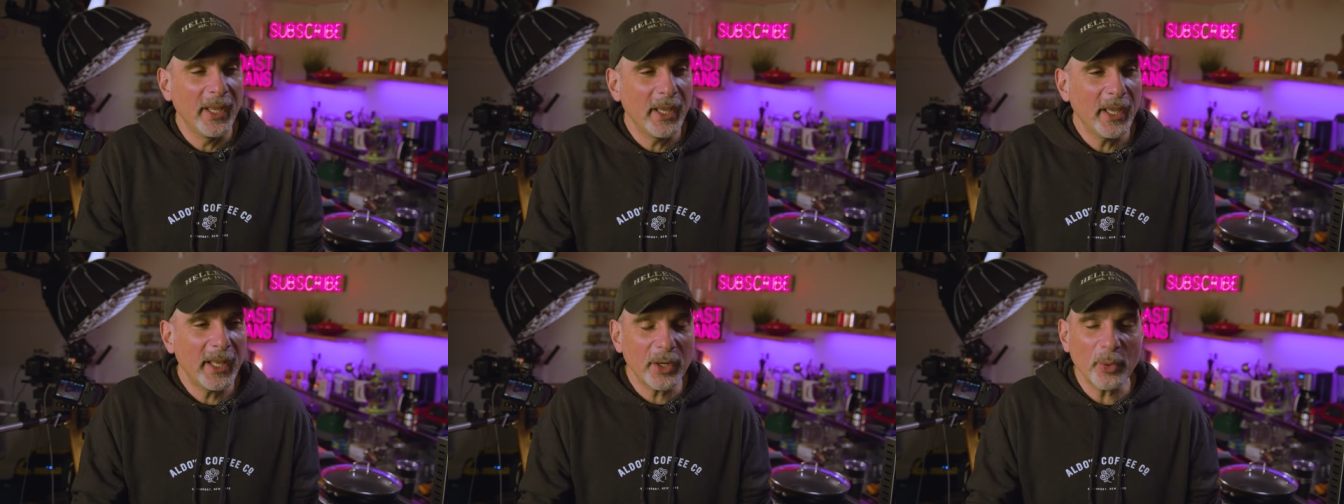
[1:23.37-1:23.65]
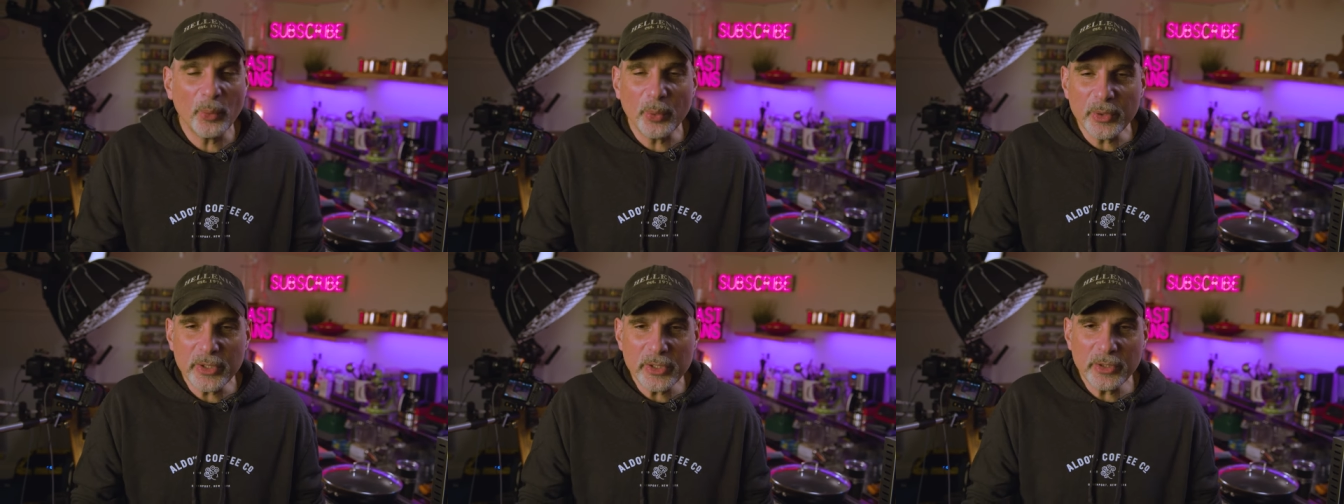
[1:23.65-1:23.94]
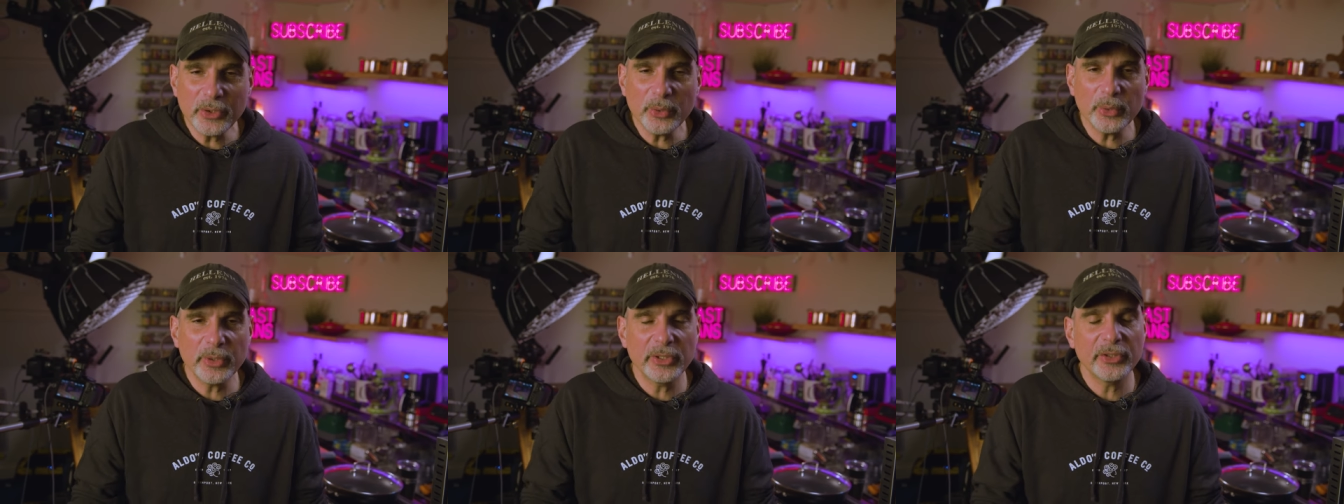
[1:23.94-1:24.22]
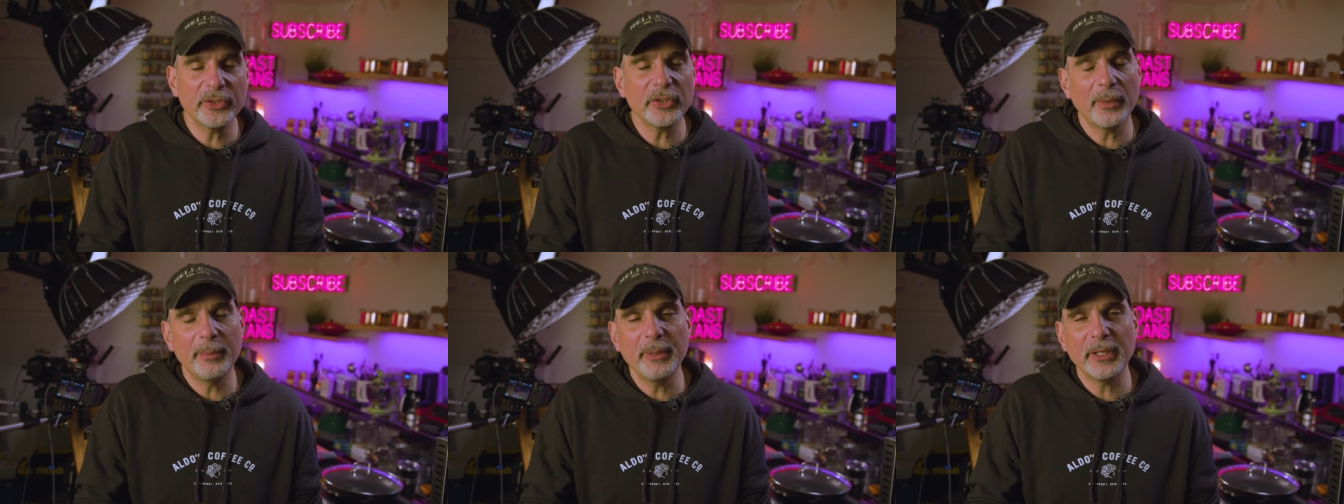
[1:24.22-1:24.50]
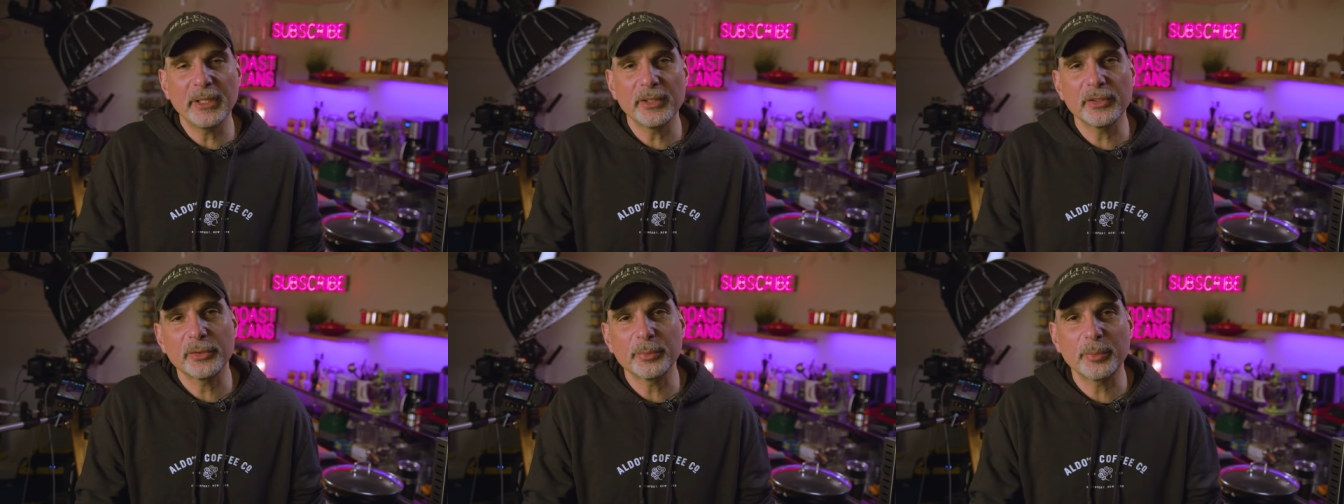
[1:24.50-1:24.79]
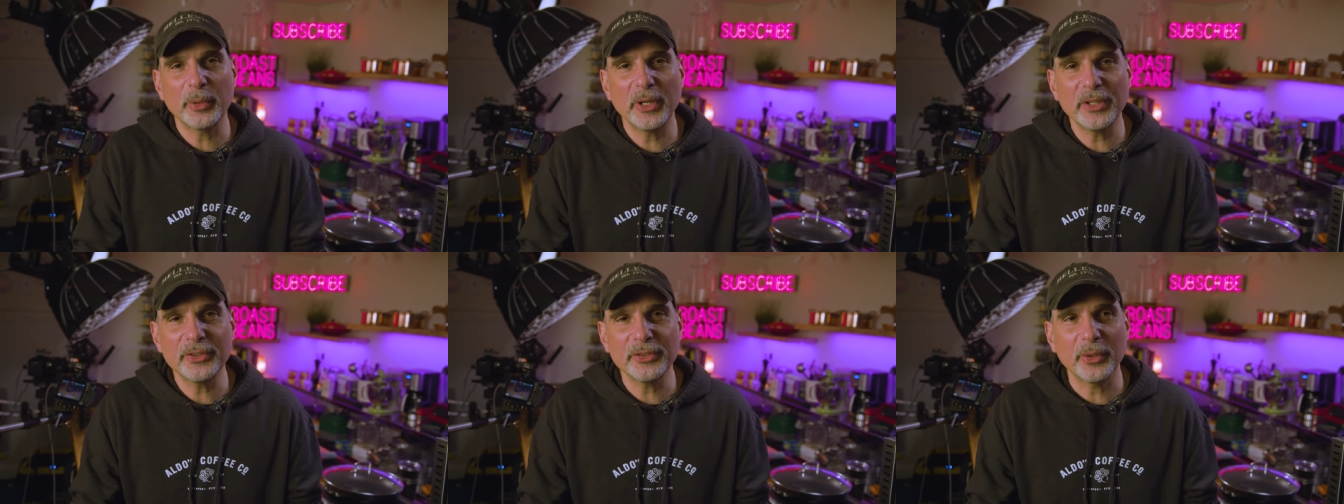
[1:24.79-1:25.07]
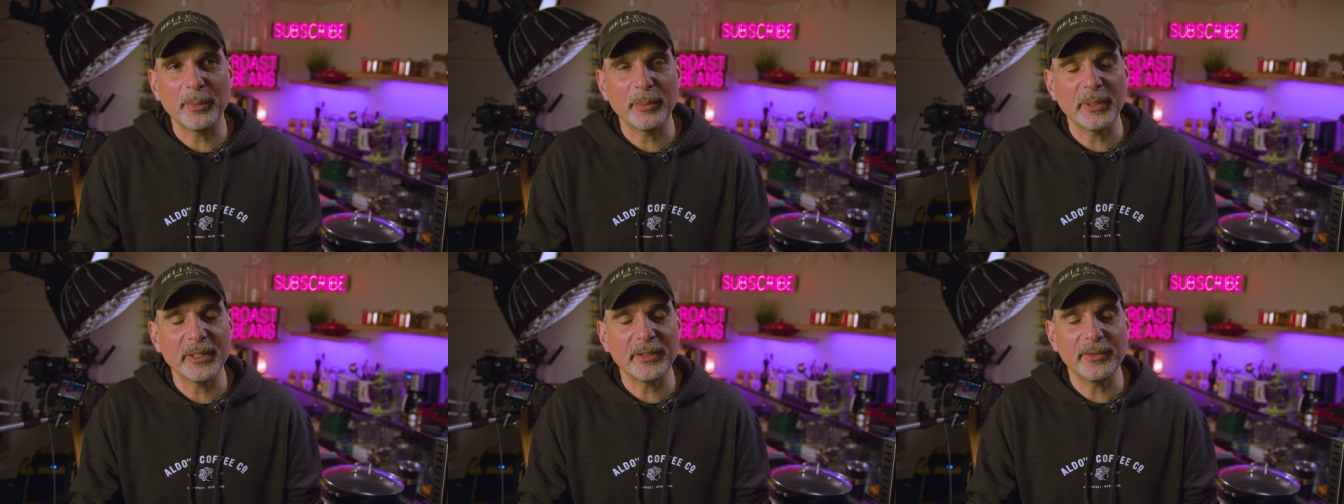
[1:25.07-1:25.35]
And I go, "What are you doing?" He's like, "I'm making
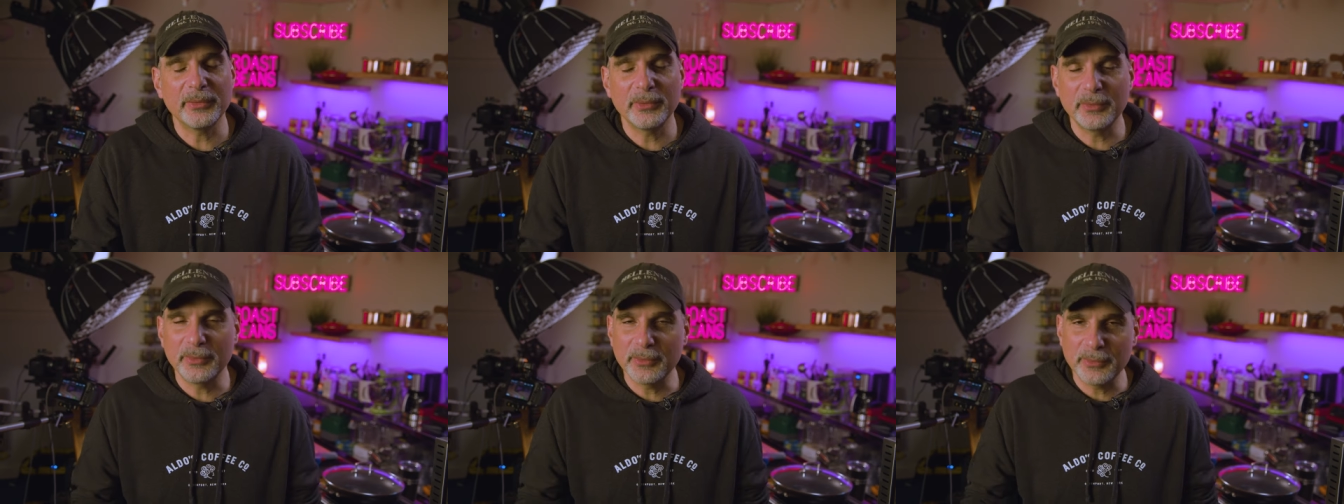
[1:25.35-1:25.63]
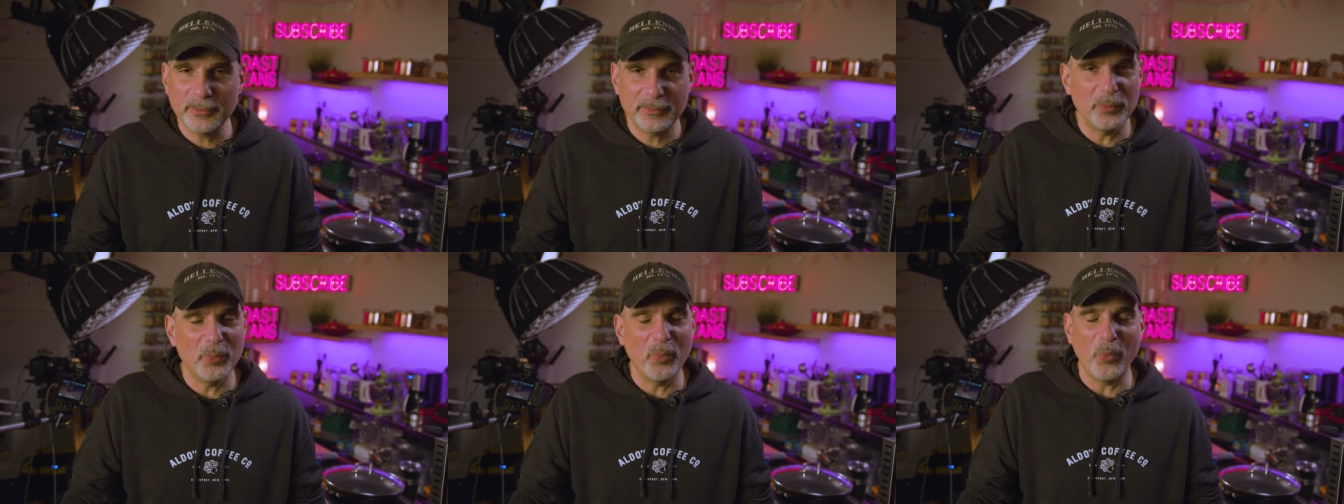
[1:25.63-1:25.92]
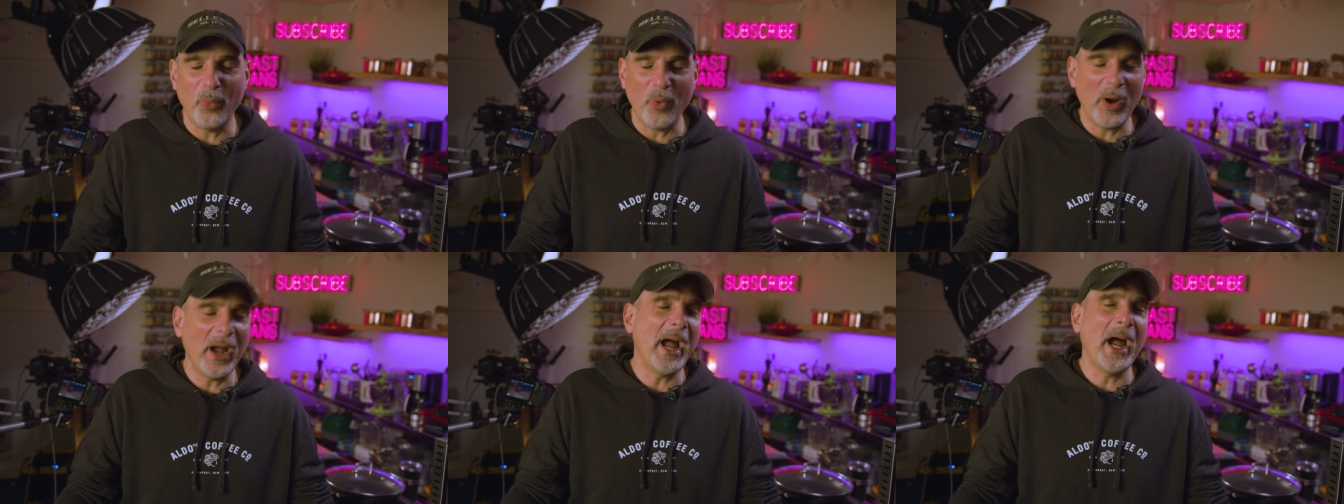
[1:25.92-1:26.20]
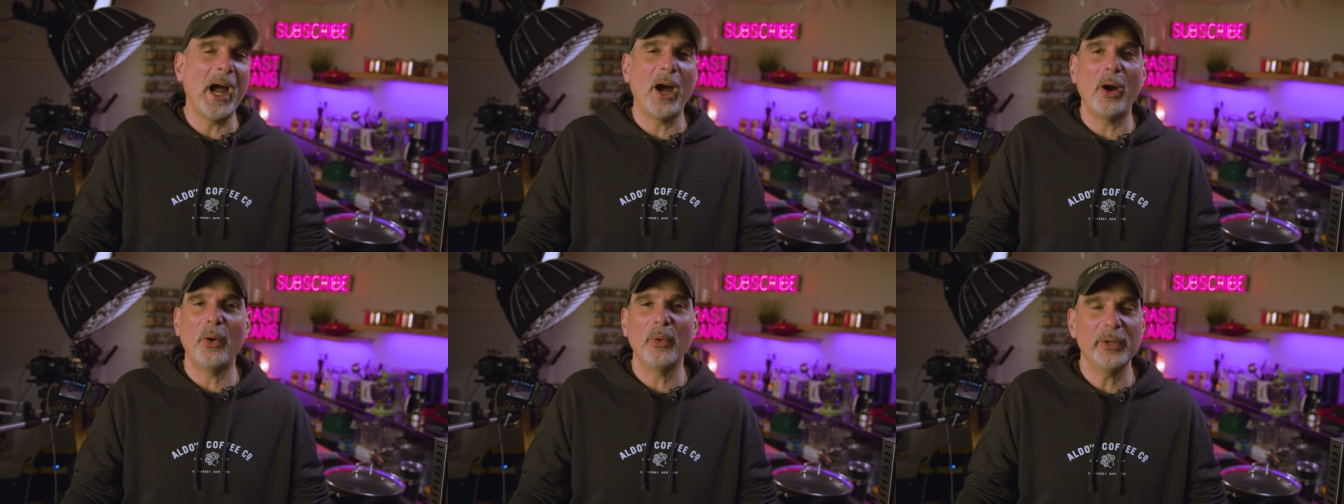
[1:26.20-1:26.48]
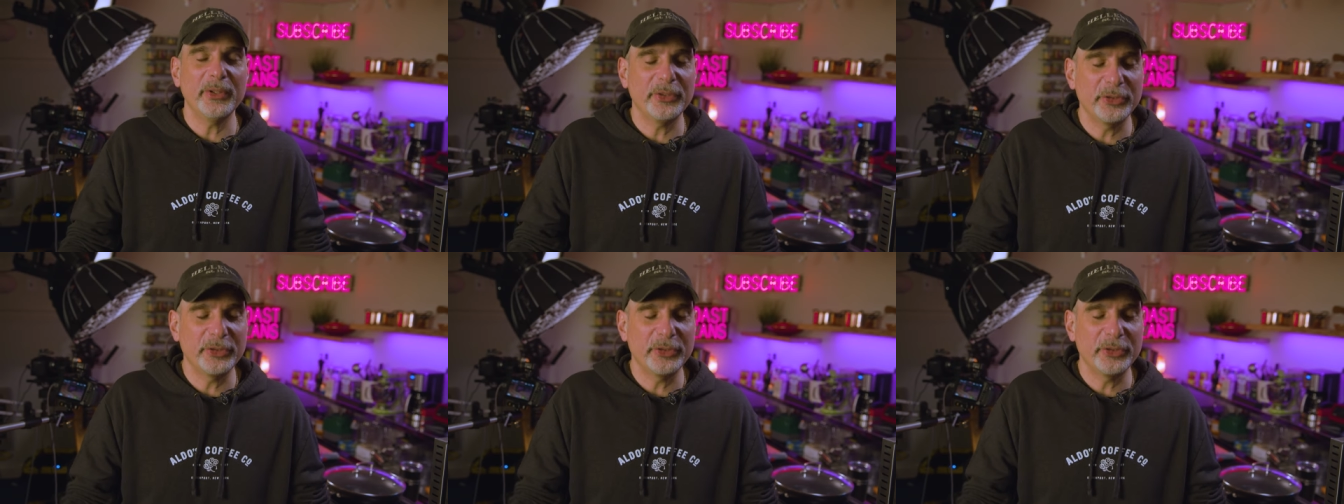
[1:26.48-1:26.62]
espresso." I'm like, "Wow."